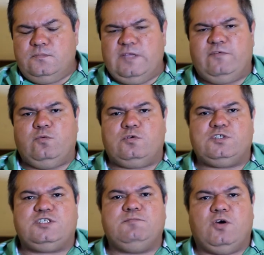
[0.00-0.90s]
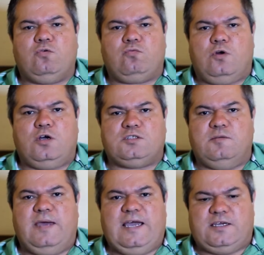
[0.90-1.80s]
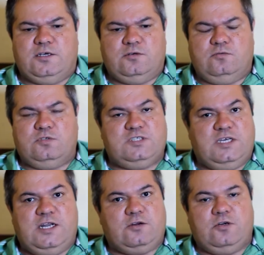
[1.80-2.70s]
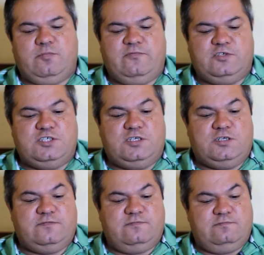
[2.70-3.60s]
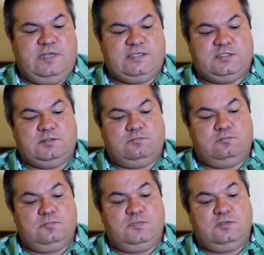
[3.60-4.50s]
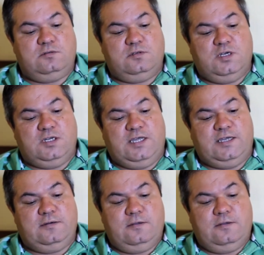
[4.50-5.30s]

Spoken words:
if you were to smell raw tobacco. And once again, I grew up in Virginia. I've actually done that.